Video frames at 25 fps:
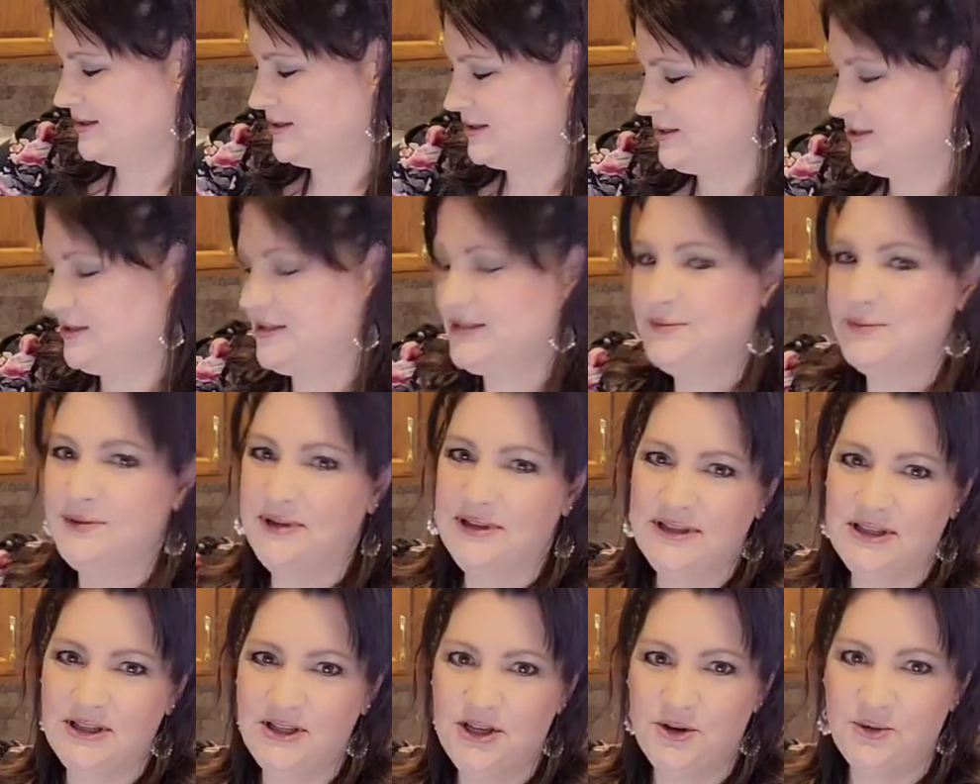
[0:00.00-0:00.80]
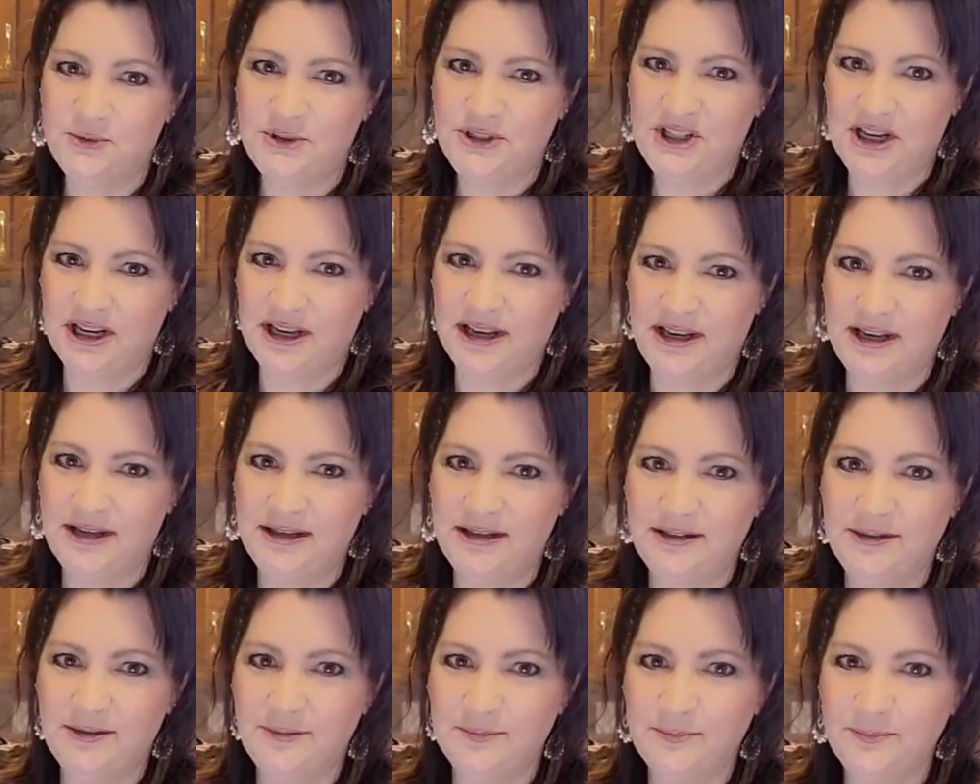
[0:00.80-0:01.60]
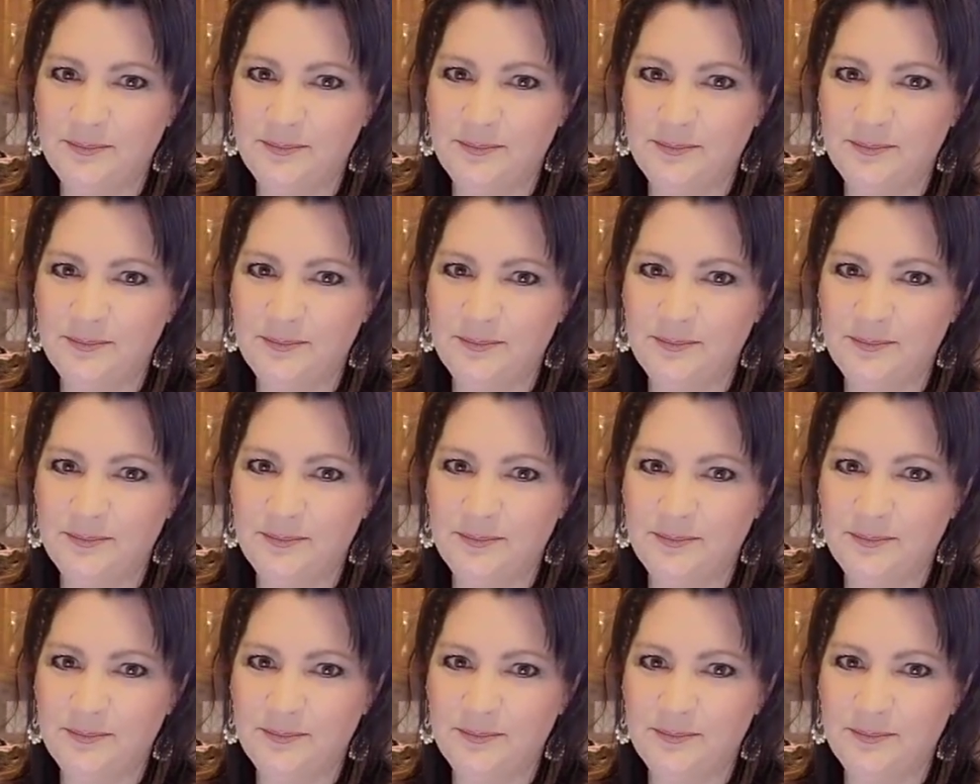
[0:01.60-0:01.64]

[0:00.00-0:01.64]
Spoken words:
this one is a no chicken